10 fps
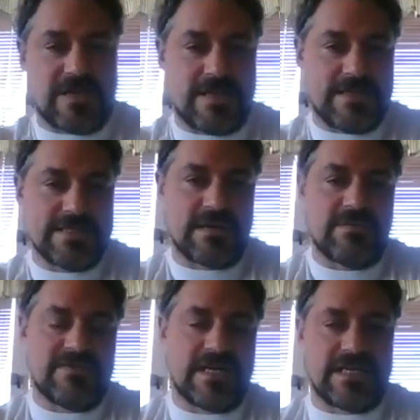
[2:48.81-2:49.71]
And this type
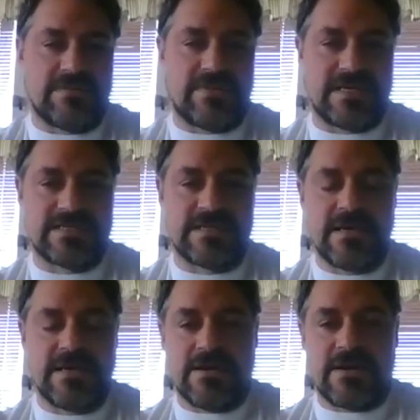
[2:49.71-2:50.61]
of database
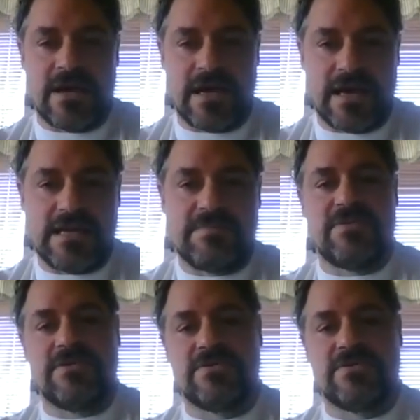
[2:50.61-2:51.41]
help